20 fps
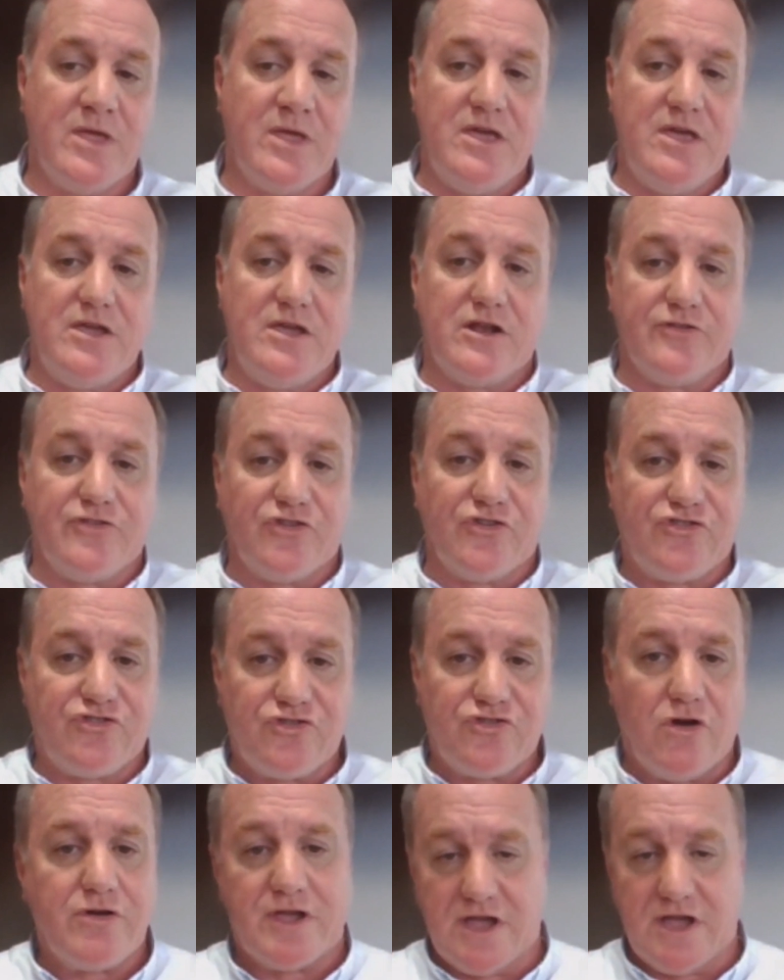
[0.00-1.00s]
you know, the
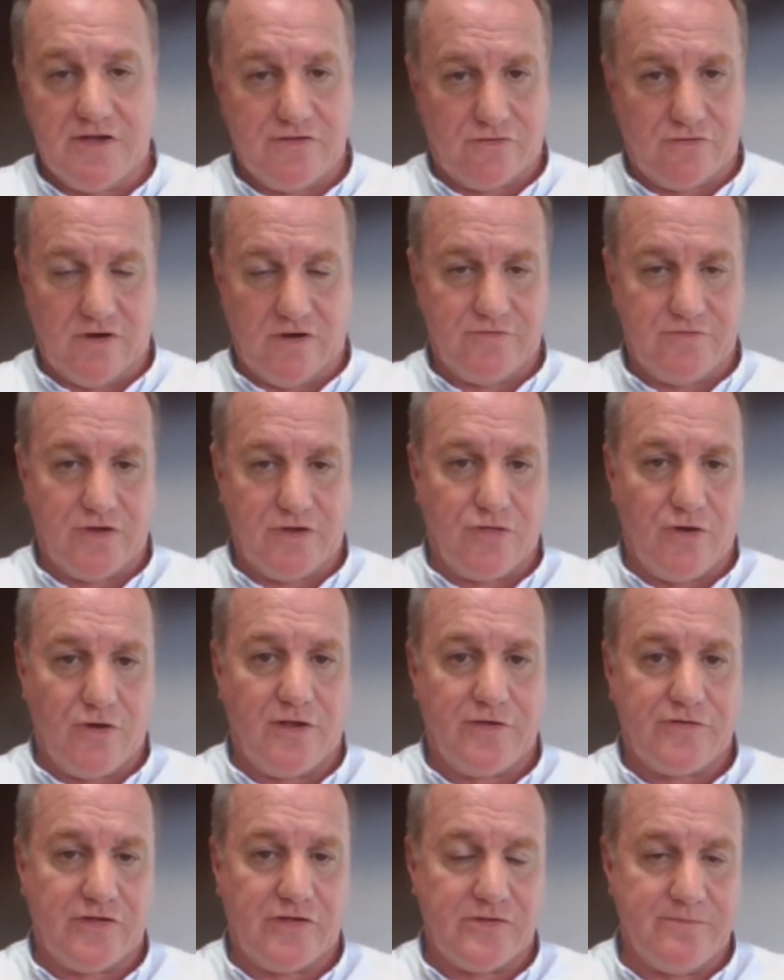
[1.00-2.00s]
shocking history of
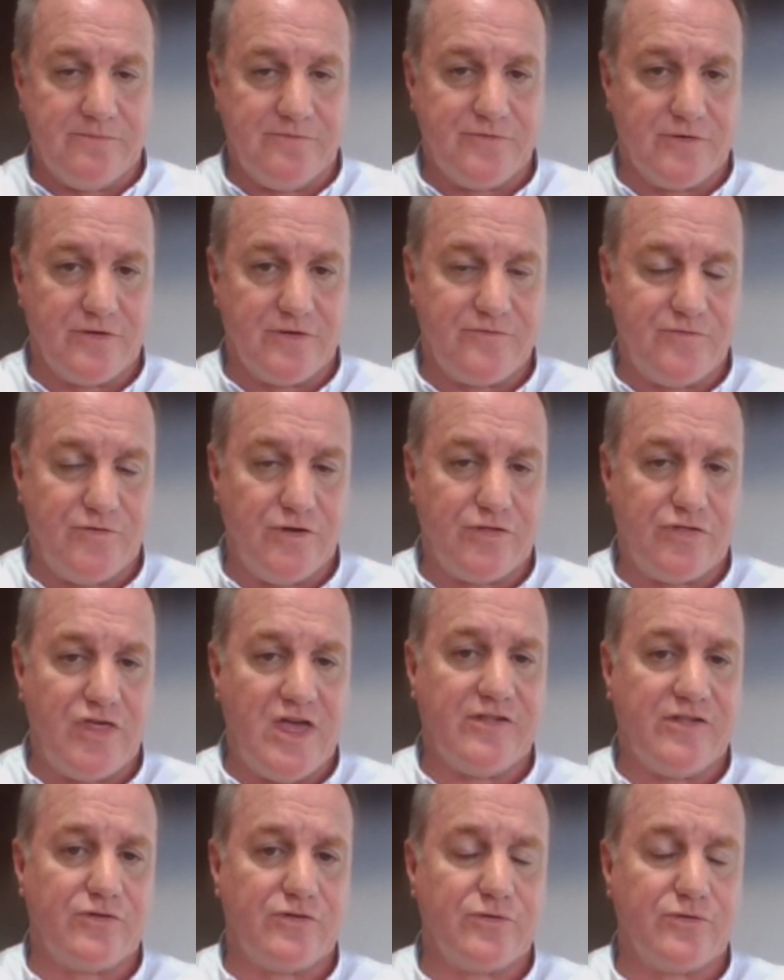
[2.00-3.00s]
Catholicism for its first
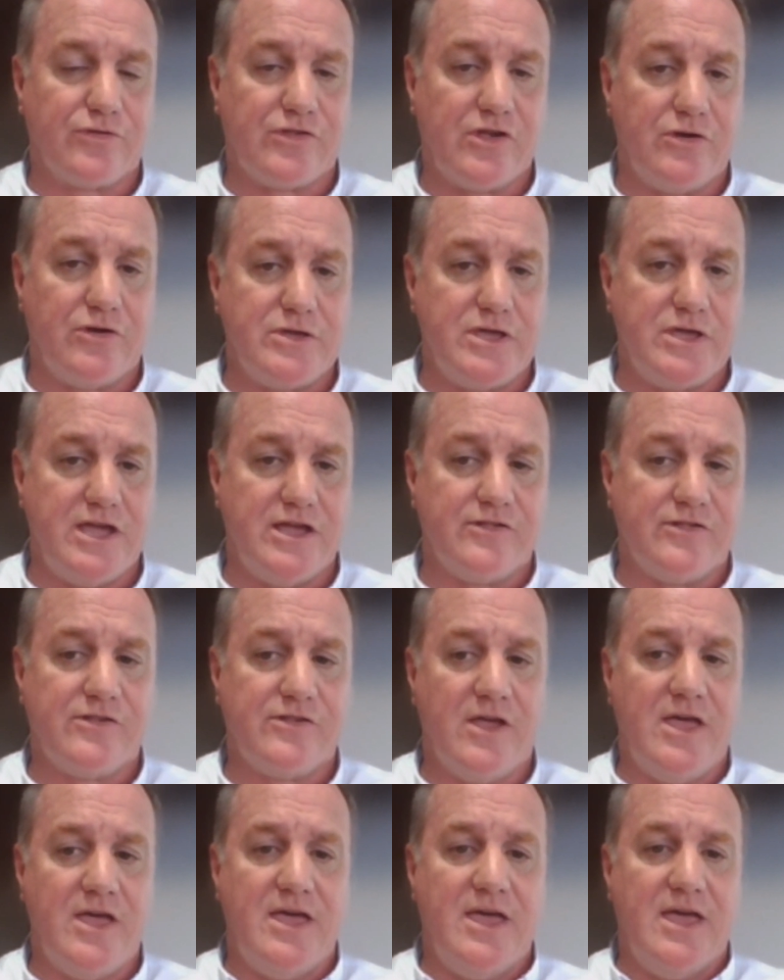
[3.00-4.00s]
1,000 or so years,
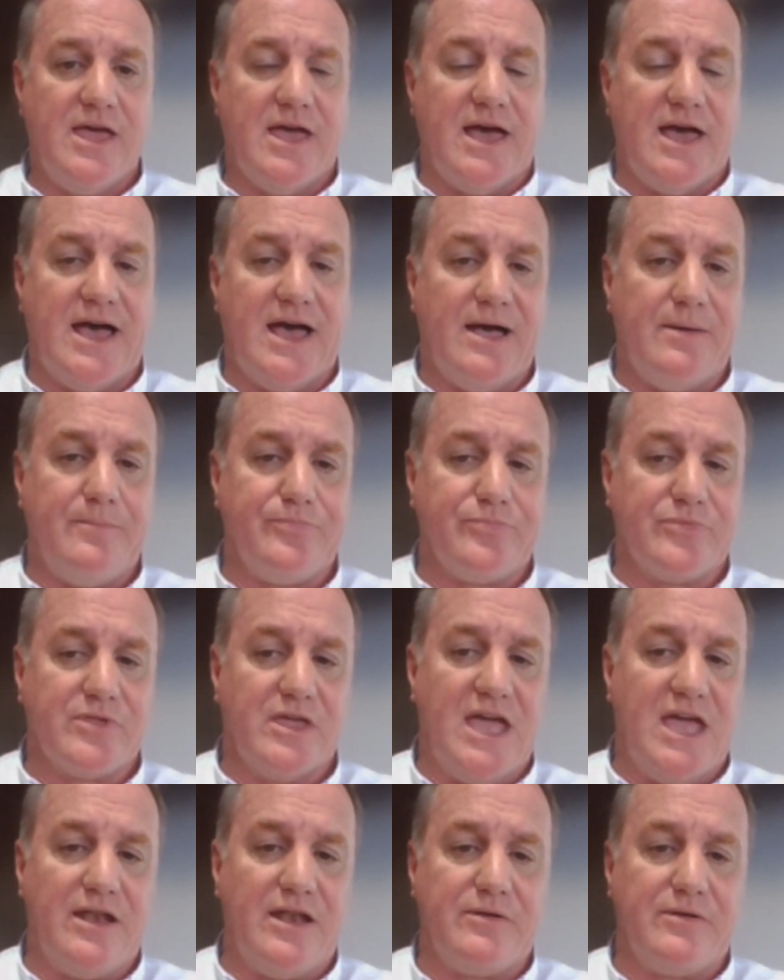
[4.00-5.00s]
and
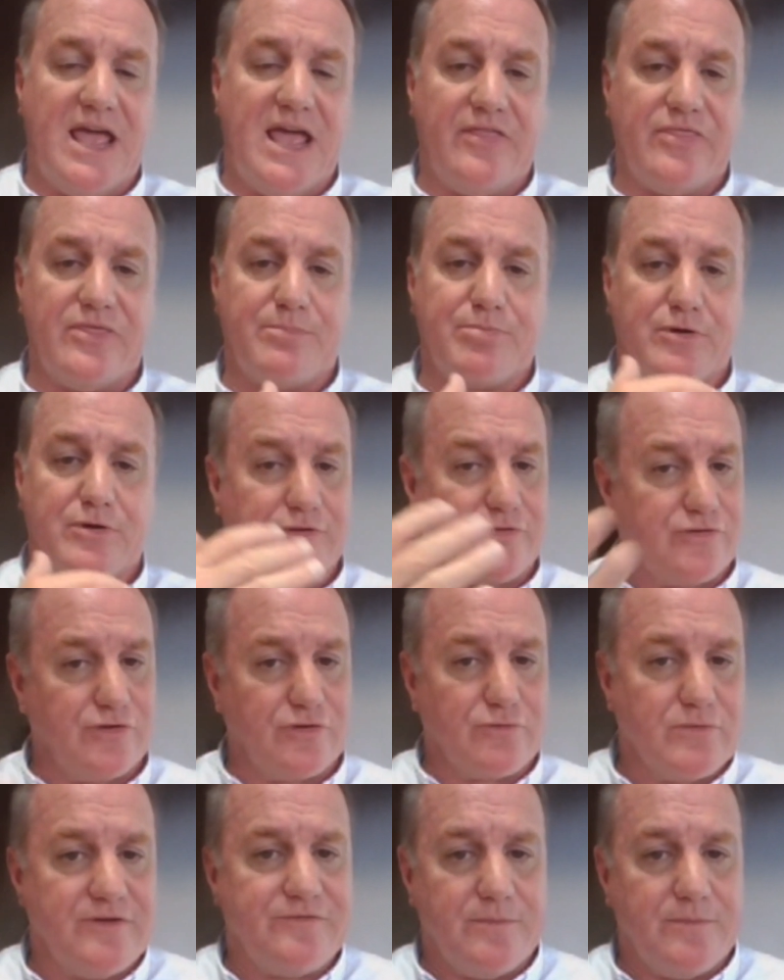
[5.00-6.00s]
the
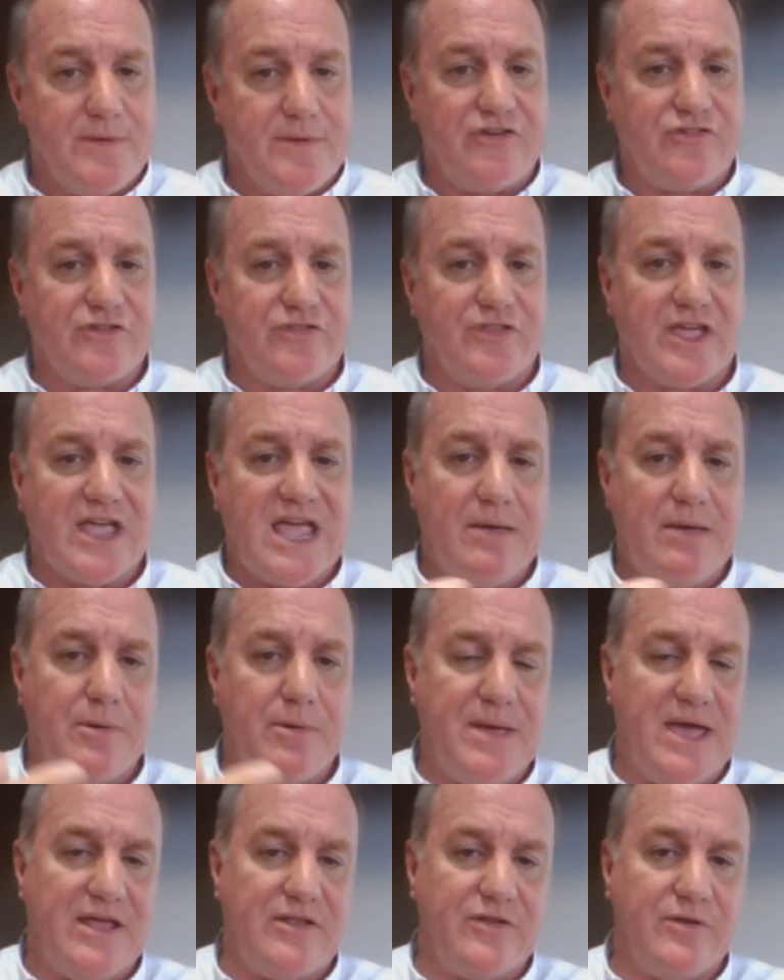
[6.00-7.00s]
Protestant Reformation that came
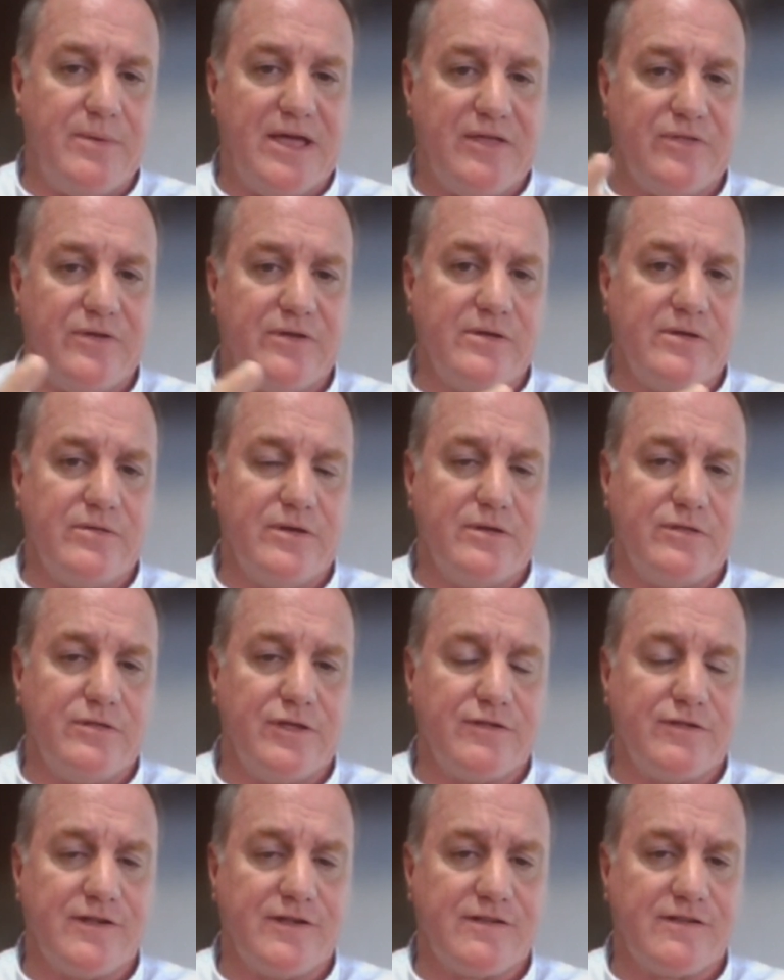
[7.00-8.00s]
about in about the
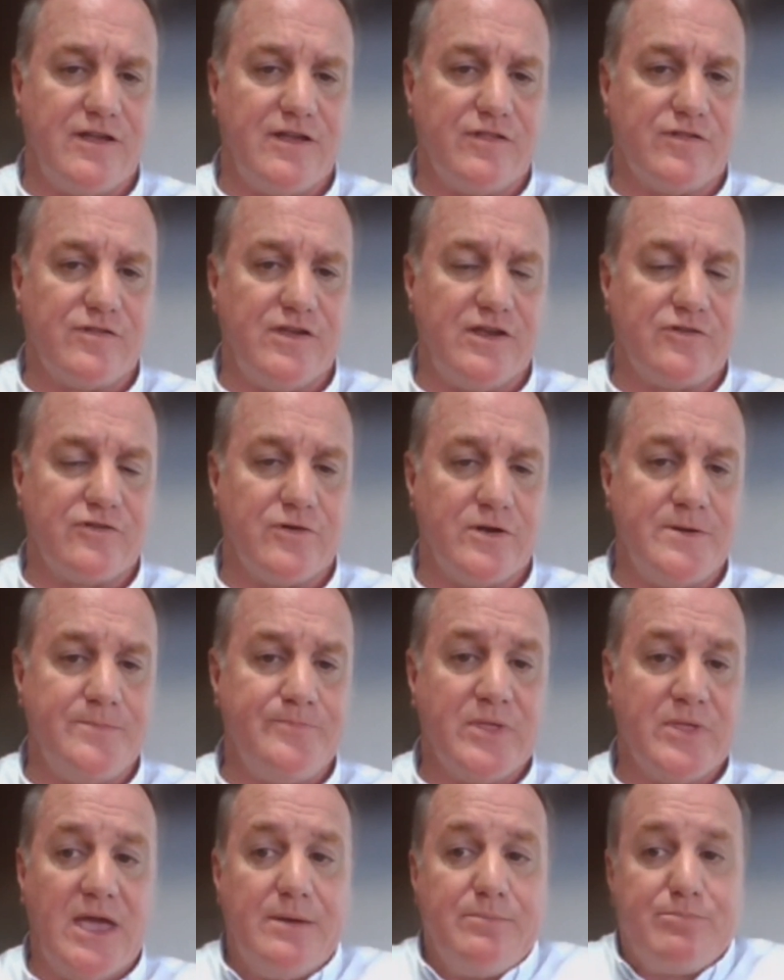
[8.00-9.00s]
16th century.
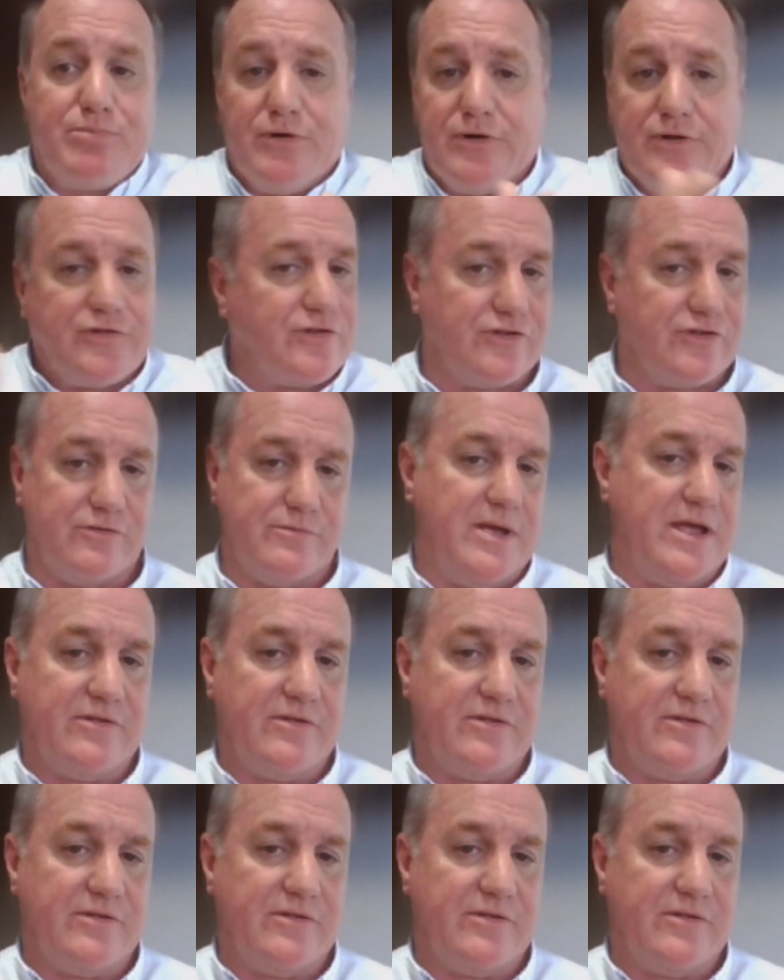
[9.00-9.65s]
And Protestantism